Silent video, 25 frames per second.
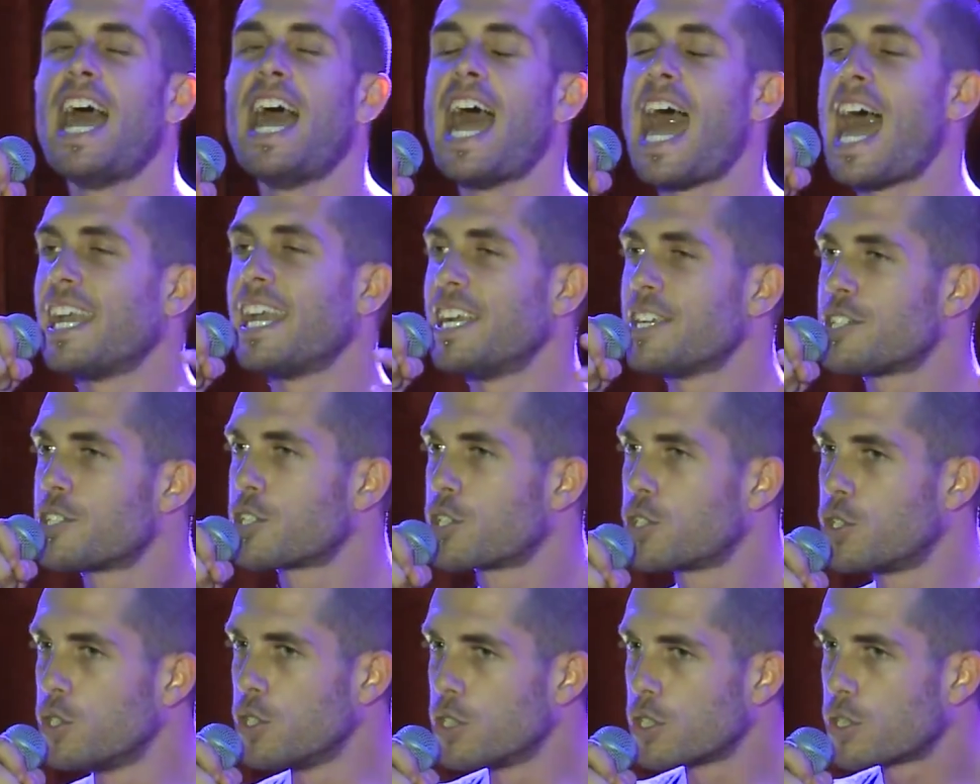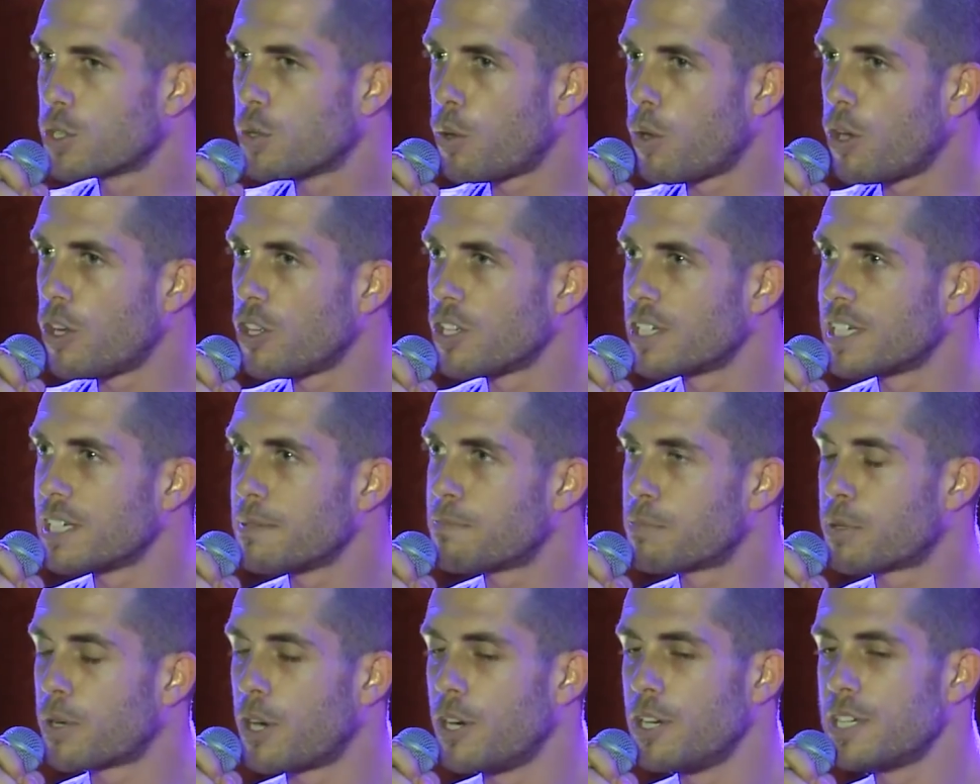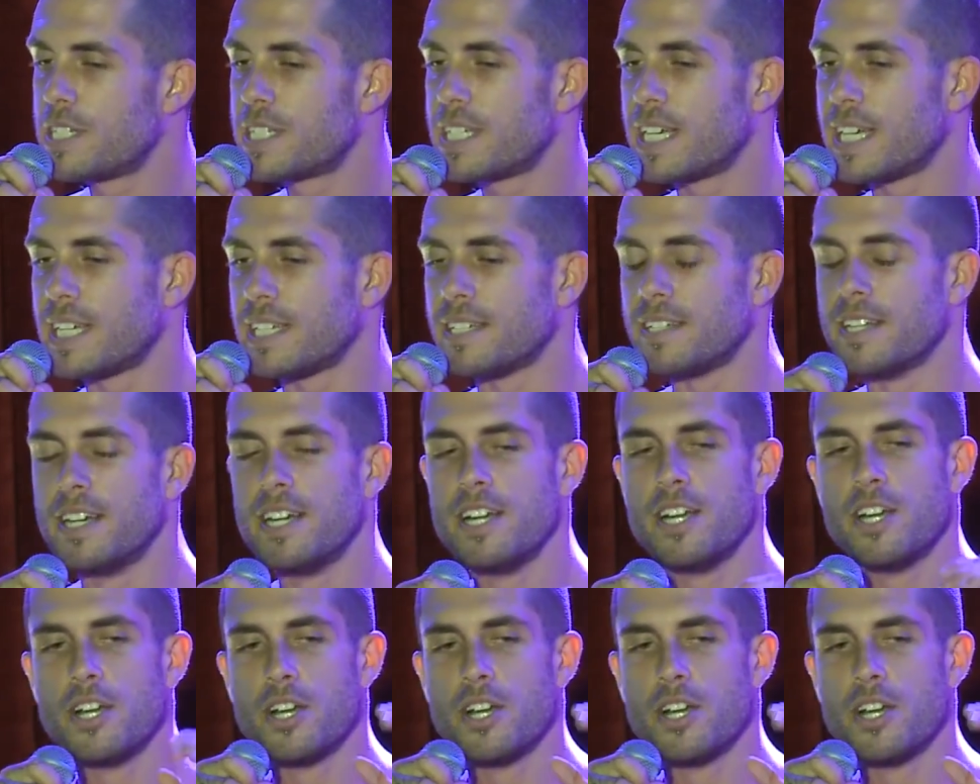And it's good quality protein.